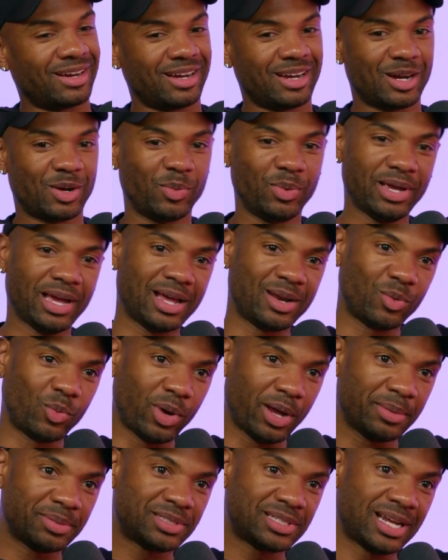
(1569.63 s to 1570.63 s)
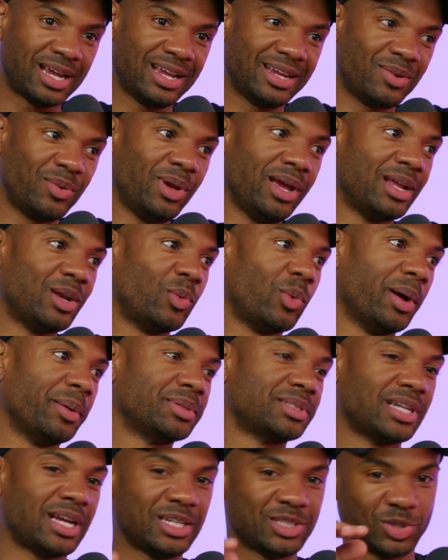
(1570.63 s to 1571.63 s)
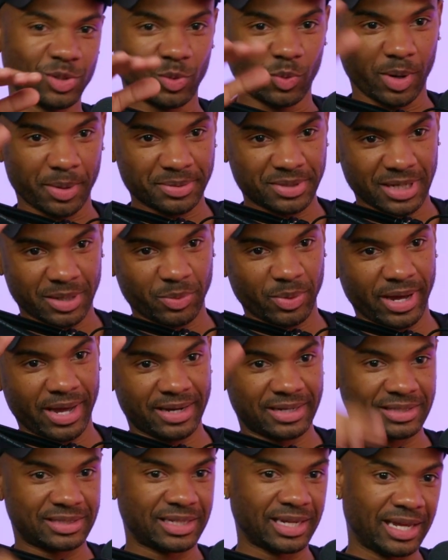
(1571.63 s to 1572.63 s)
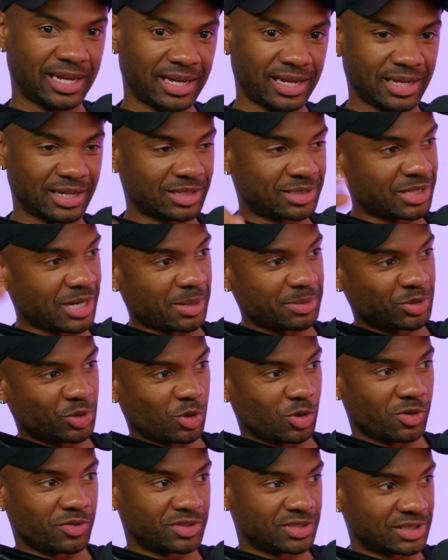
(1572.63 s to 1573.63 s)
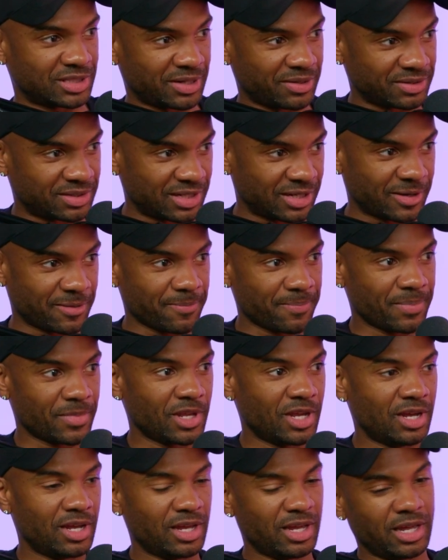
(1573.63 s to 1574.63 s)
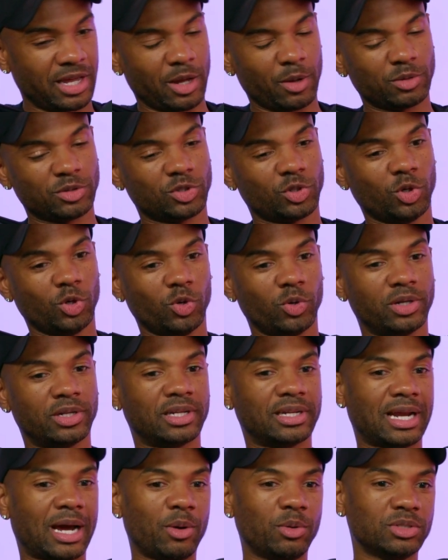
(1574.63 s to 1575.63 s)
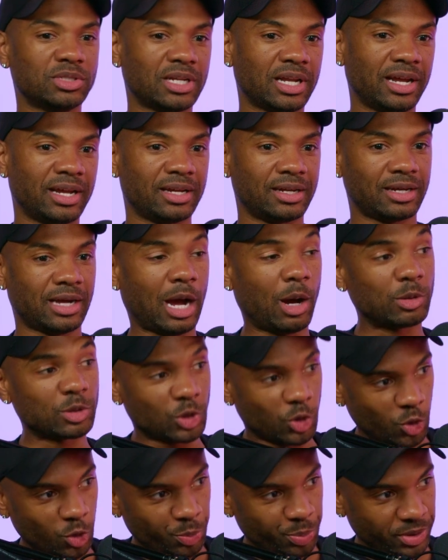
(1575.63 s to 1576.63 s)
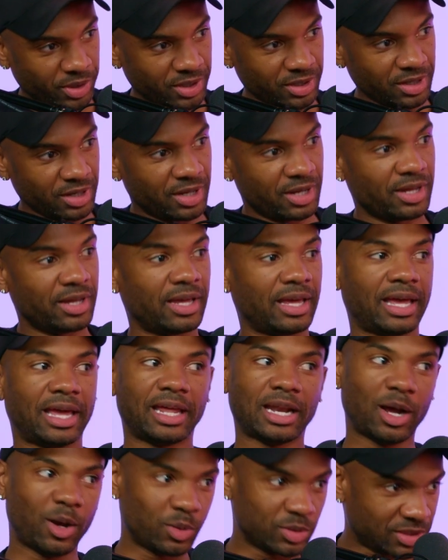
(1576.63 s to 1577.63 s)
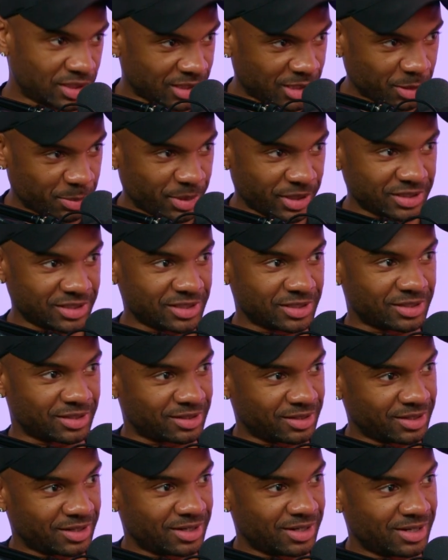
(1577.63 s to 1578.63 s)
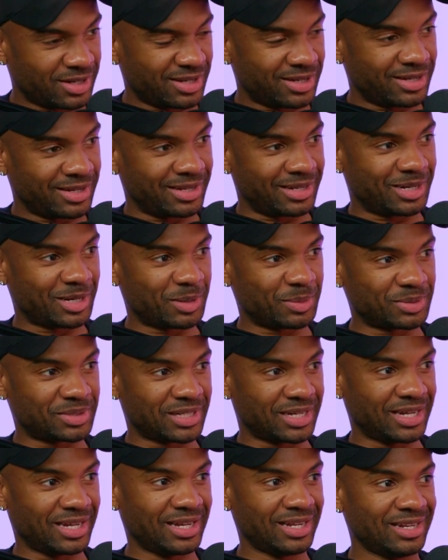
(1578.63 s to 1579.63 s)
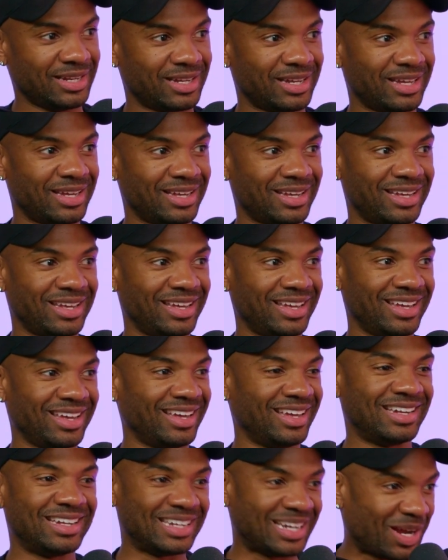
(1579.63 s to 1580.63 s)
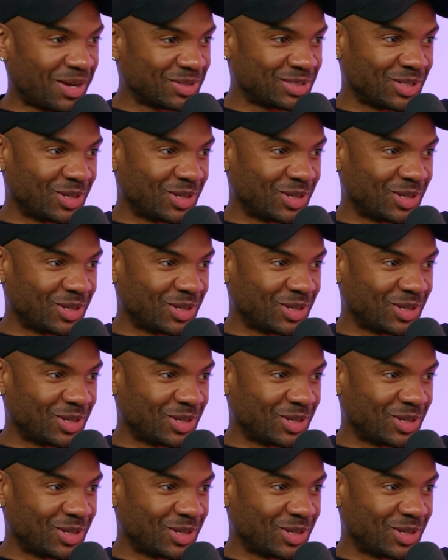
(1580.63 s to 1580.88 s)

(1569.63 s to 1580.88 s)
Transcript: We had a website. Games. We had a website, so the website we had the standing and the top scorers and everything. It was cool. And then I was hooping, and I was the commissioner. You know what I'm saying? And then I was the